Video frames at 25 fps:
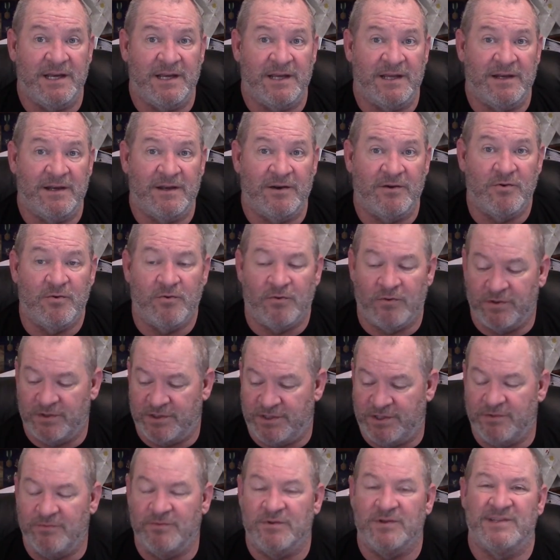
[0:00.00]
And, of
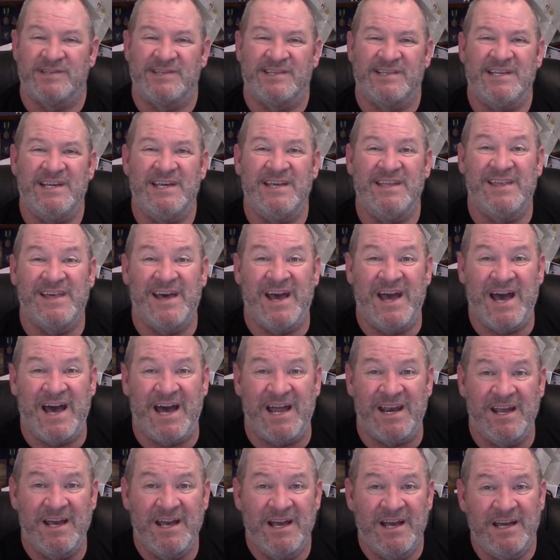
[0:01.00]
course, you will see
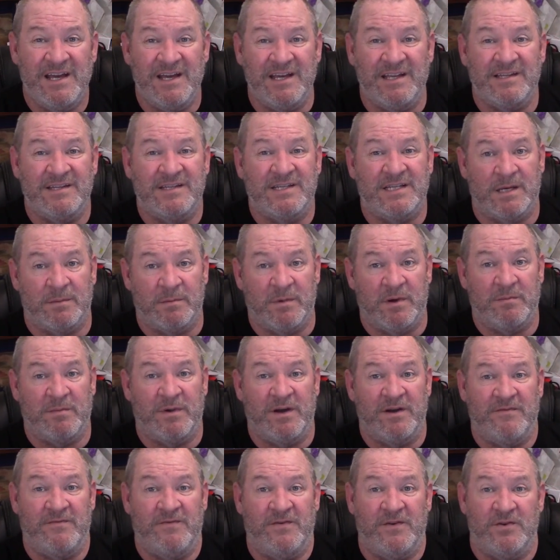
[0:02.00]
that in some of
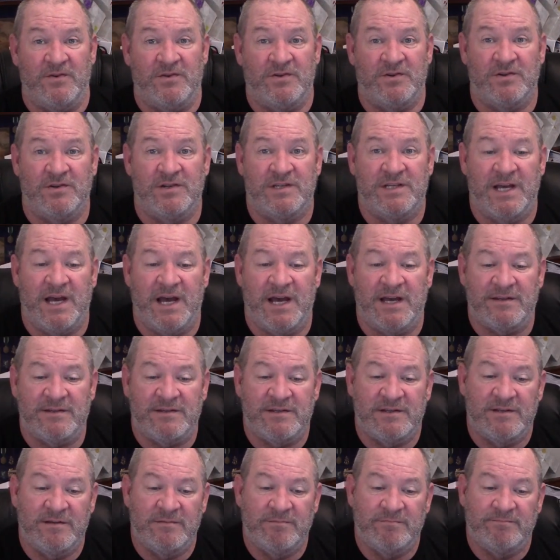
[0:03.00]
my future
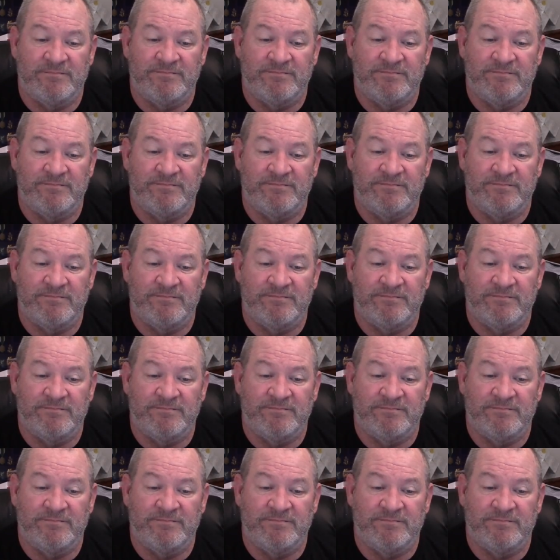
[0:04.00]
tests.